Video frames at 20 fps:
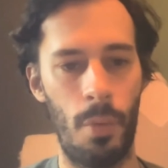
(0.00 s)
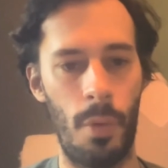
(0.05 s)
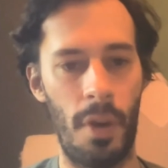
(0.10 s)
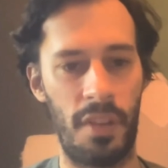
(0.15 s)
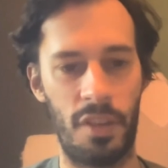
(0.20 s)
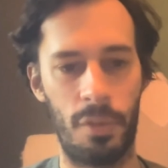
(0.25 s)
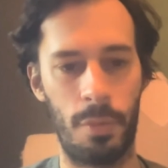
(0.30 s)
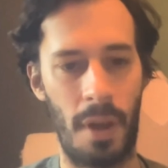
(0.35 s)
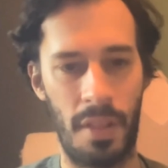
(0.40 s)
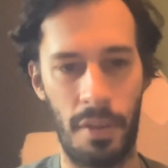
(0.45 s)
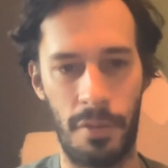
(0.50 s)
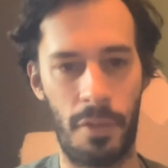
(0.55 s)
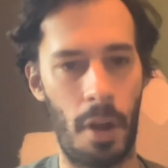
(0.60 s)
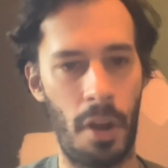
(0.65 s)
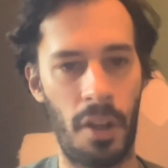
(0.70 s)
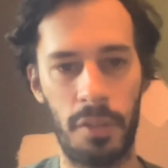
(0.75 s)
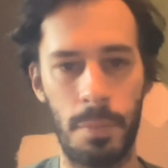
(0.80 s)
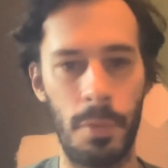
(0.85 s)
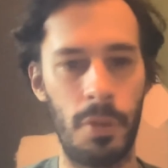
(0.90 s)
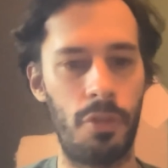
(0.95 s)
which is where the
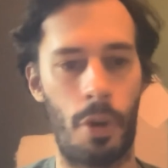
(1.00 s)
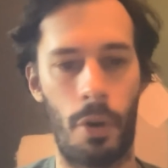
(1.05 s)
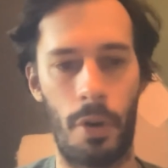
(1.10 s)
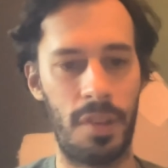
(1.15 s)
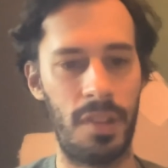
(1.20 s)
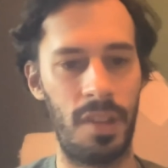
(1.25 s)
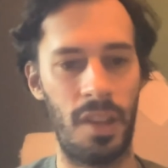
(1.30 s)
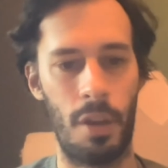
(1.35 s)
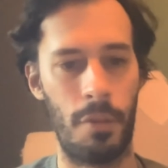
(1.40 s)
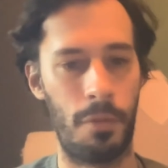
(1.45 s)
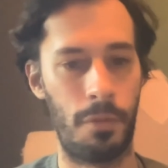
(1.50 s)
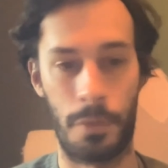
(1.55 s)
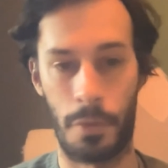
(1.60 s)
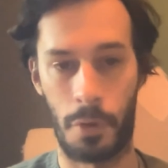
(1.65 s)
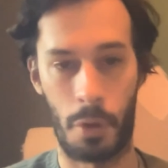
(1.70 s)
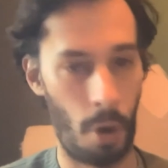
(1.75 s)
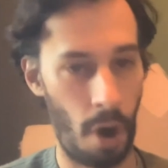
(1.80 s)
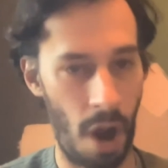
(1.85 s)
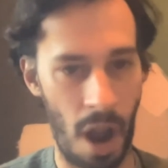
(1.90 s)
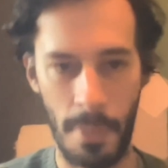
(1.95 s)
vast majority of
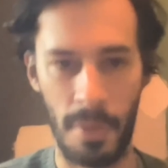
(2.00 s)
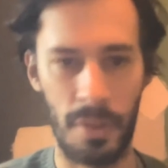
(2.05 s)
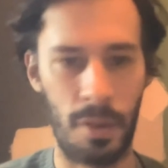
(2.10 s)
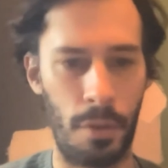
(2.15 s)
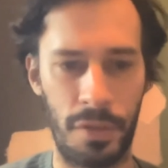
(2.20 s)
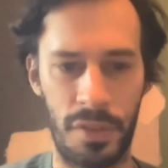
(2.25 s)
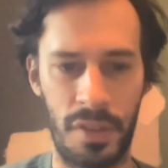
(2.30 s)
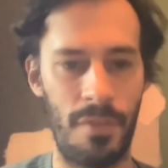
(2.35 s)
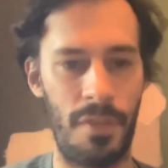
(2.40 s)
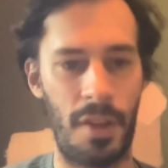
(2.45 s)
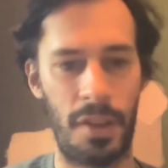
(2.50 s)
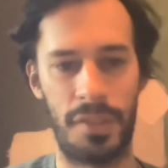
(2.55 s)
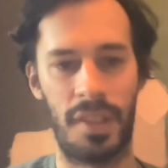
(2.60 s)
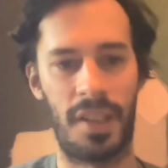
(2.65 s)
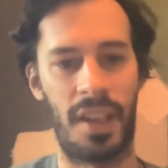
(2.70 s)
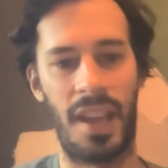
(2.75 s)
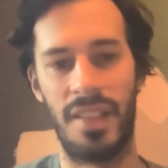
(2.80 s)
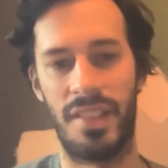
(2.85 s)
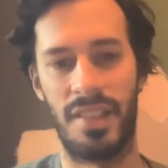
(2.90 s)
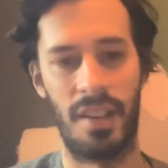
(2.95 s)
crime is obviously
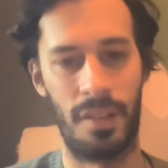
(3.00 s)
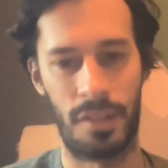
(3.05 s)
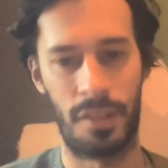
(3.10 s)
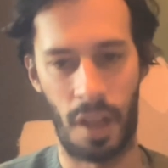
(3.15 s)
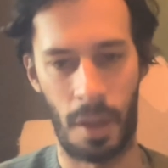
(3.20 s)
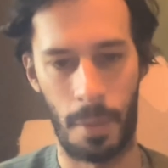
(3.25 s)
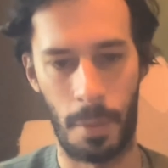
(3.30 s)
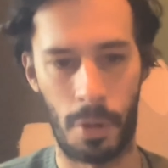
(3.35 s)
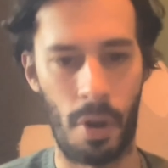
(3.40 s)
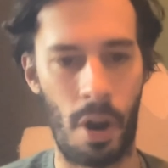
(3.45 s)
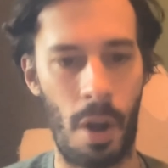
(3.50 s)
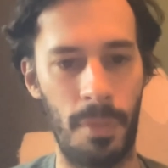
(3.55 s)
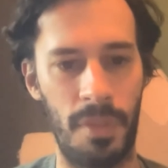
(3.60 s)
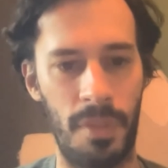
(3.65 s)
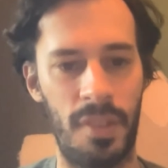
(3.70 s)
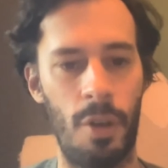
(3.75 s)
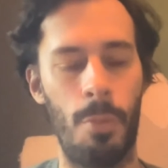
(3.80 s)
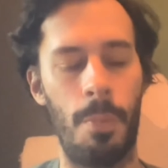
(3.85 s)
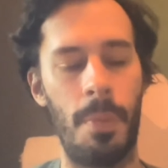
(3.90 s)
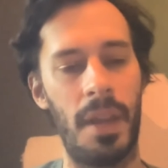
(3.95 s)
investigated and cybercrime is
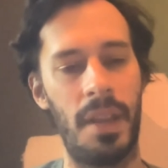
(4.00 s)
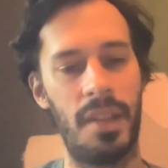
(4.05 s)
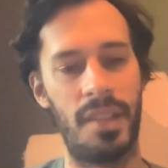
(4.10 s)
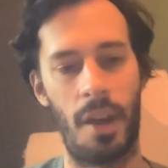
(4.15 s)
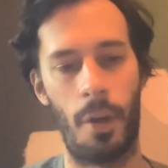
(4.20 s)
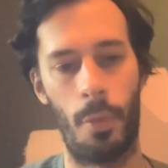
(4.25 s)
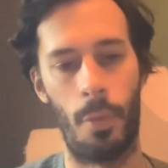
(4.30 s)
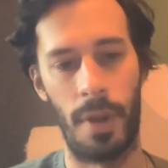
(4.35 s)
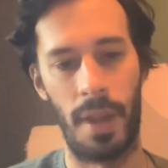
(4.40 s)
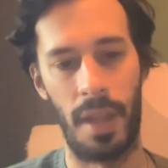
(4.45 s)
still being dealt